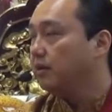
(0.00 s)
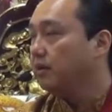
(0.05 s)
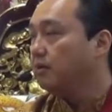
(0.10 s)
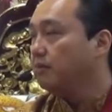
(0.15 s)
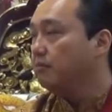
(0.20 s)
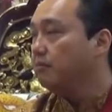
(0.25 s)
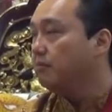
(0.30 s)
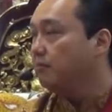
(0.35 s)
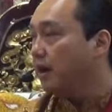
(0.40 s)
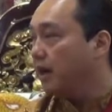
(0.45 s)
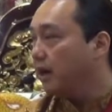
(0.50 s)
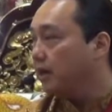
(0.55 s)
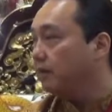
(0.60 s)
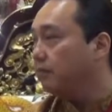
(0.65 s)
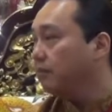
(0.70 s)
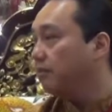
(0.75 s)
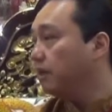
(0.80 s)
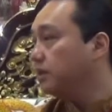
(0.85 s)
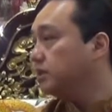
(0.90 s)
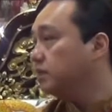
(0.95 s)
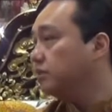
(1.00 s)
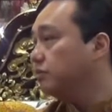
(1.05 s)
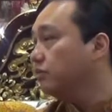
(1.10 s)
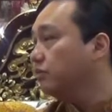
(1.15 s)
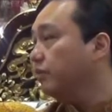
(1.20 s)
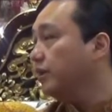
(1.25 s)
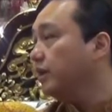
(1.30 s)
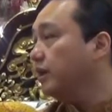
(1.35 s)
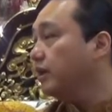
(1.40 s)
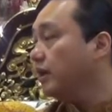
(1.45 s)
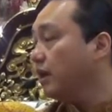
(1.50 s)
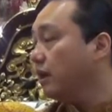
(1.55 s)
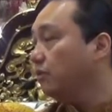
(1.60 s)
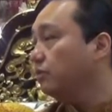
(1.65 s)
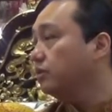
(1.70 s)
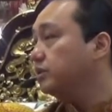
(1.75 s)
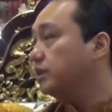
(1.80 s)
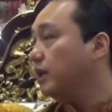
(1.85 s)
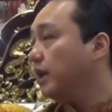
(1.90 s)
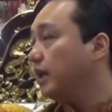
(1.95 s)
Mud must
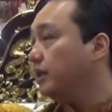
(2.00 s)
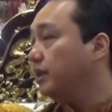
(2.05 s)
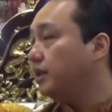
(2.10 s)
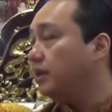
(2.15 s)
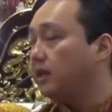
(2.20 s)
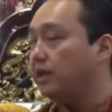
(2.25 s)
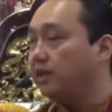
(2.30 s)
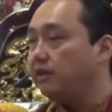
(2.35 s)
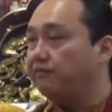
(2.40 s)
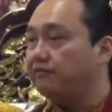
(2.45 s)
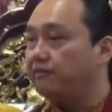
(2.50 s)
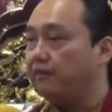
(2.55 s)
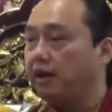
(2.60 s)
renounce and give